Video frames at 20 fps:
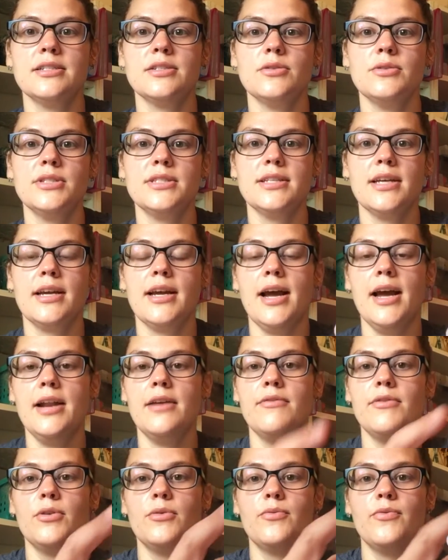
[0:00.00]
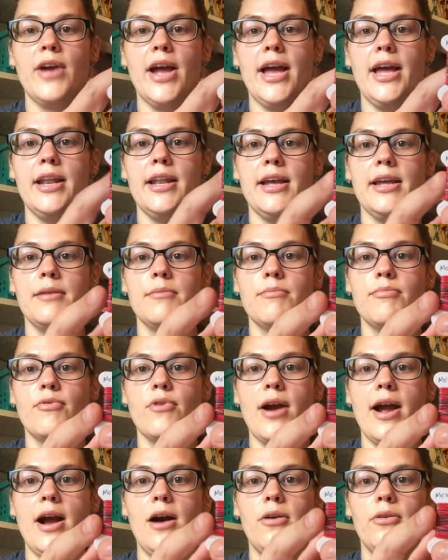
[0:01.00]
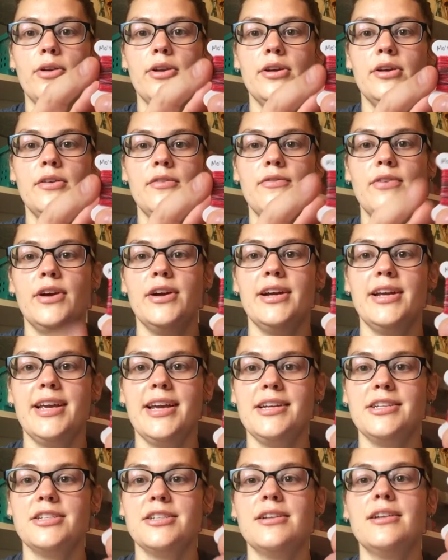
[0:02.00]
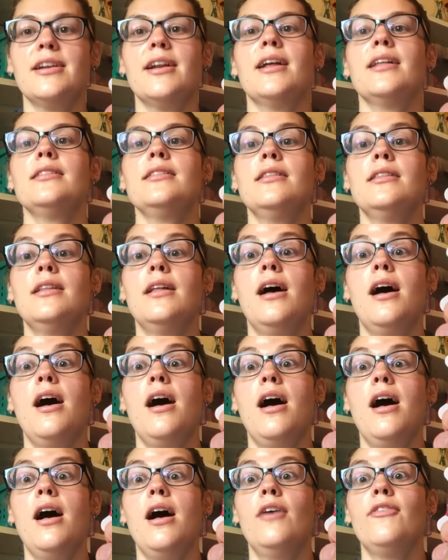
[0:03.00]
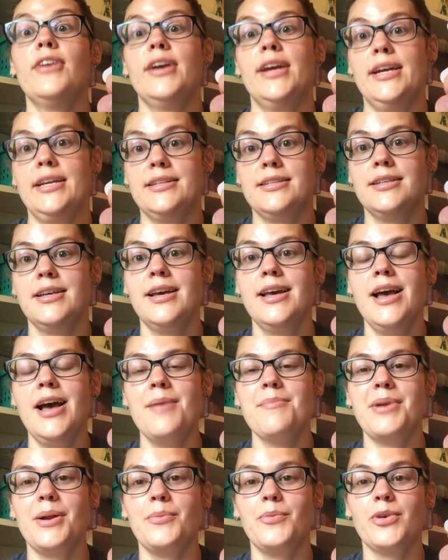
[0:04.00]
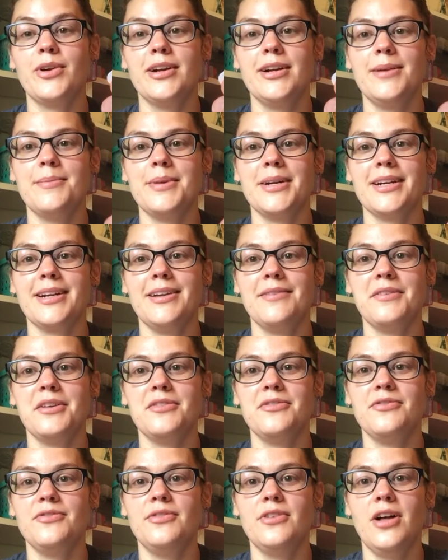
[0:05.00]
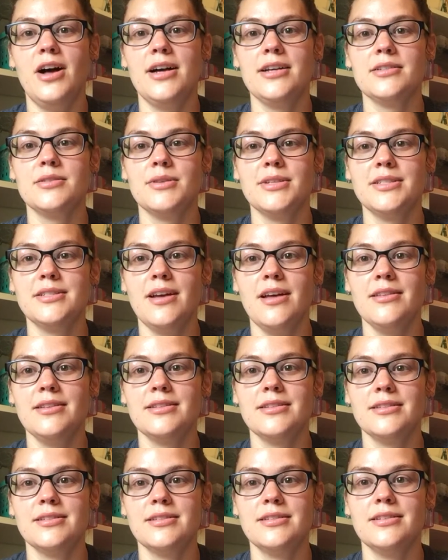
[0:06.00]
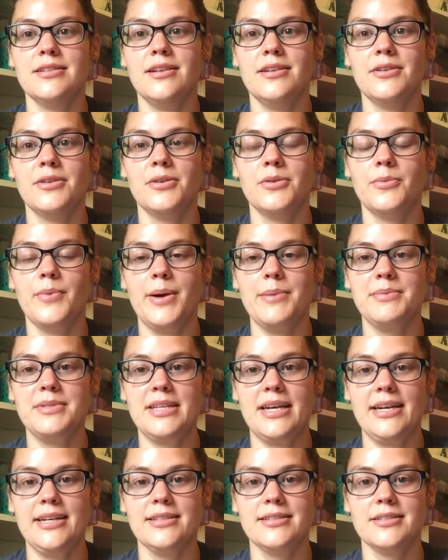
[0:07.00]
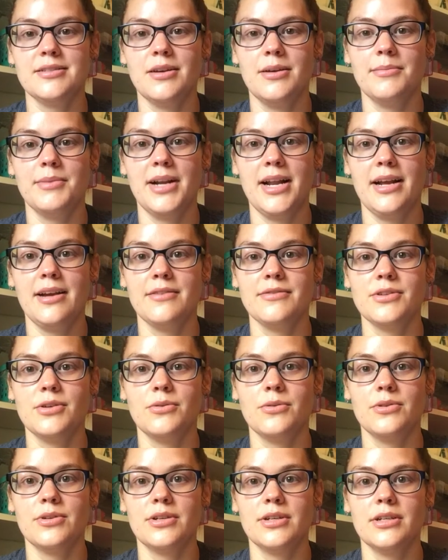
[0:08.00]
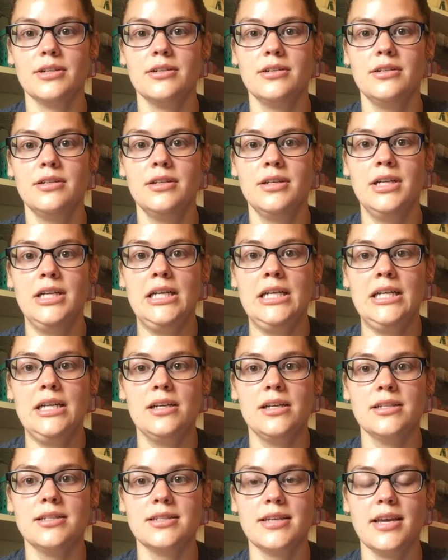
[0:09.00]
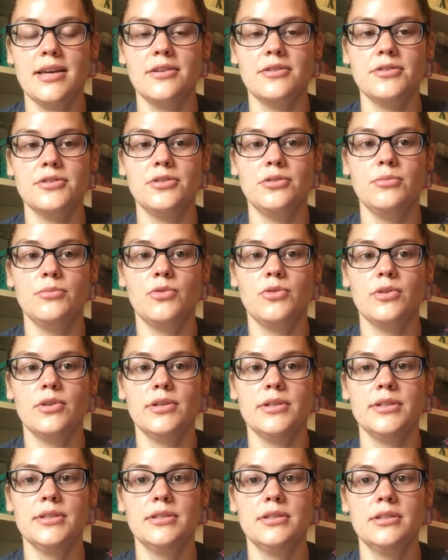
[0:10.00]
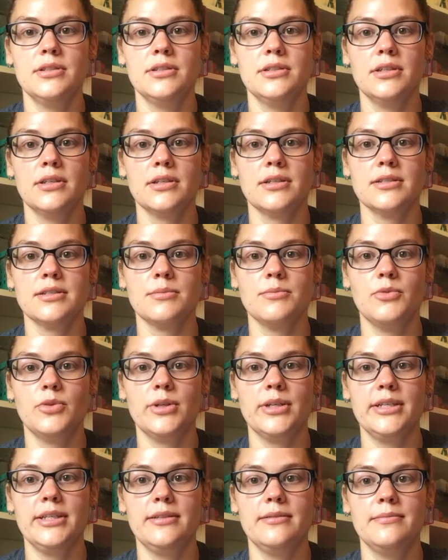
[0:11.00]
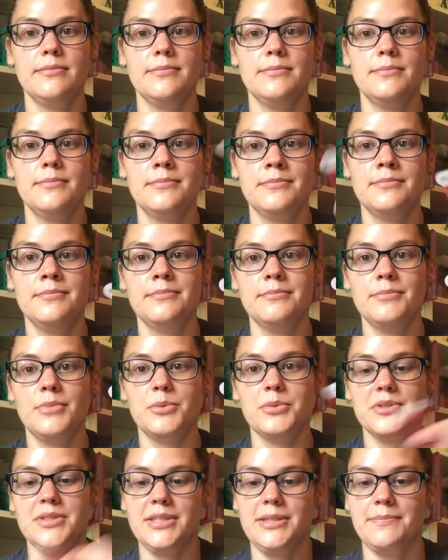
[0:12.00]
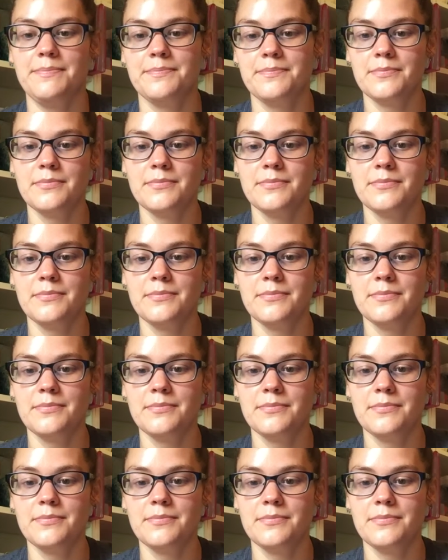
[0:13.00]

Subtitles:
So it's like kind of a red and brown variegation, and I love it. But I'm worried I'm not going to have enough floss. So I saw this is still on her website, so I'm going to have to order a skein or two more because I'm worried. But we'll see.